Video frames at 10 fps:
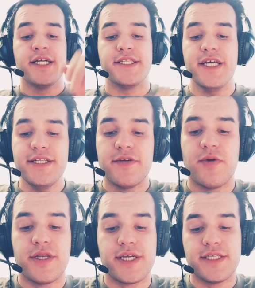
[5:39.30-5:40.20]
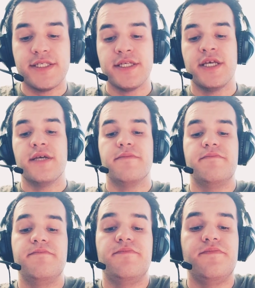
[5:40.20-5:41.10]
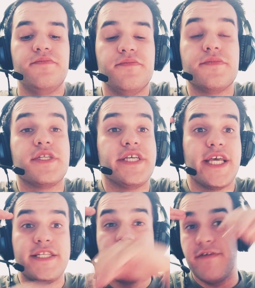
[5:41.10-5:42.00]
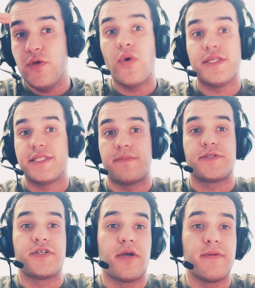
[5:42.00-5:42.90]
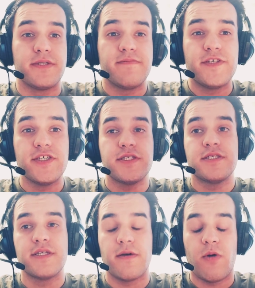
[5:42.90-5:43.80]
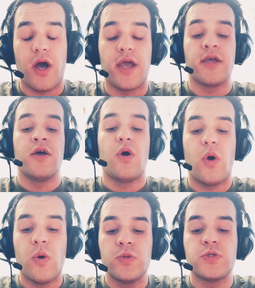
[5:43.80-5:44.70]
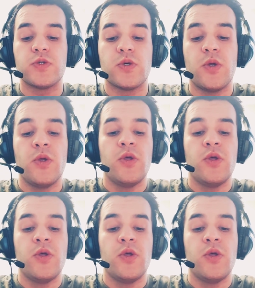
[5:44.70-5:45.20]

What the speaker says: The other one is get view and subscribers, which is I also